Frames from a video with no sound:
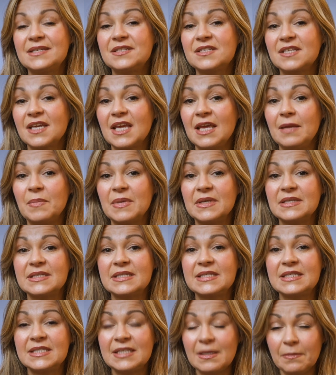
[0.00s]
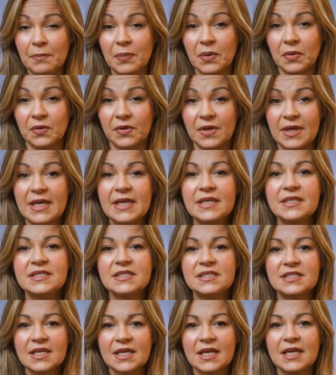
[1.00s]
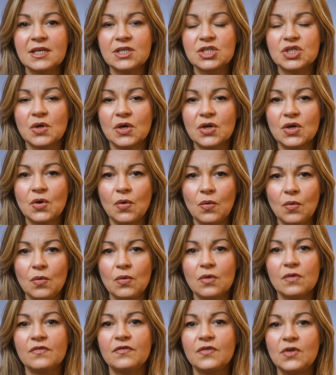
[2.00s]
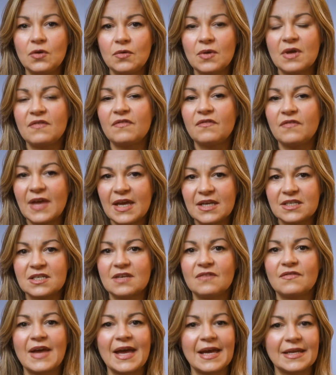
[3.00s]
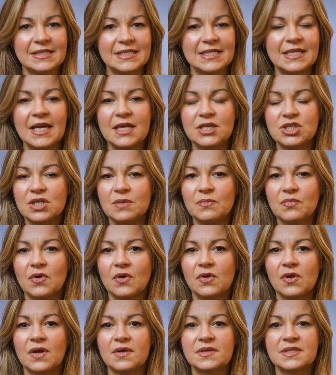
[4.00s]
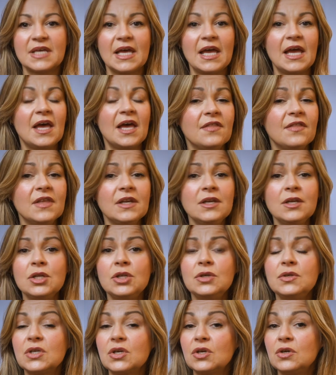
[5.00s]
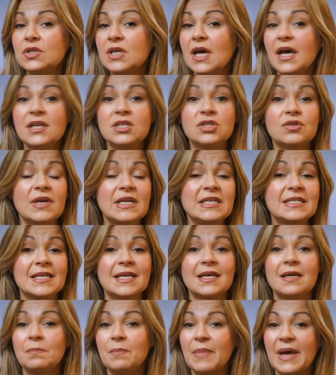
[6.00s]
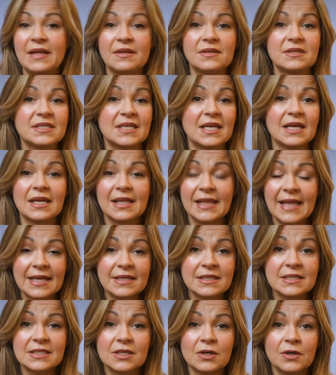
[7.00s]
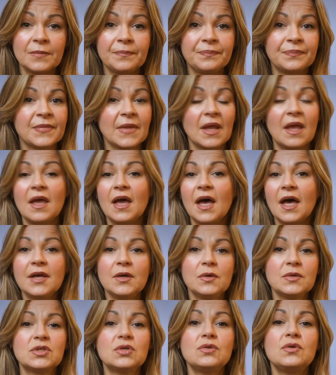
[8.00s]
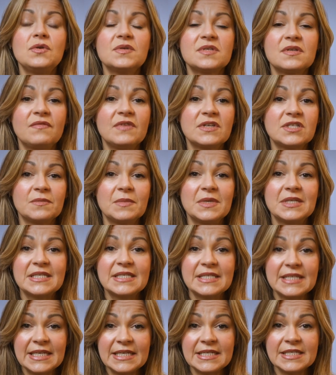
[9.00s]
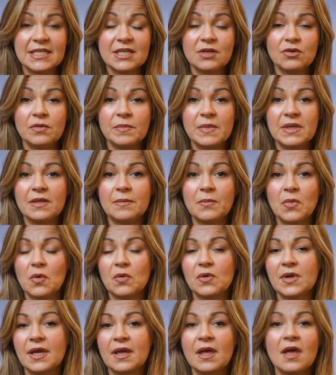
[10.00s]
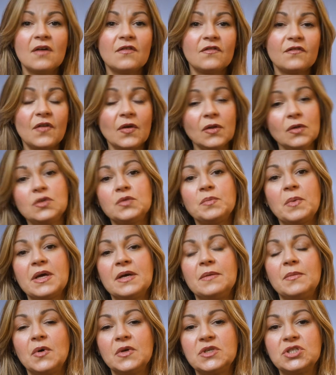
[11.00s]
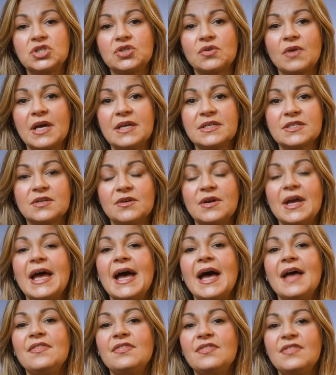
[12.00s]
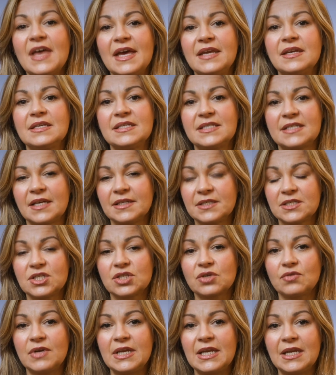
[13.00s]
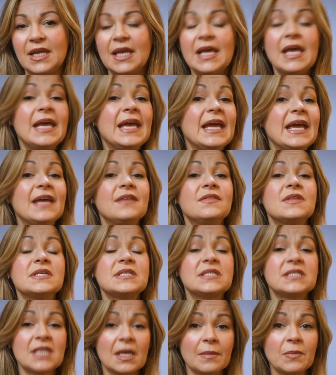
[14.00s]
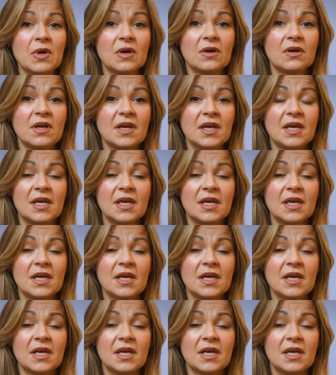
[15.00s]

is to keep it simple, sticking to a core few effective anti-aging products that include a good hydrating and balancing cleanser. I also use a vitamin C serum in the morning, followed by a moisturiser and then a sunscreen. In the summer,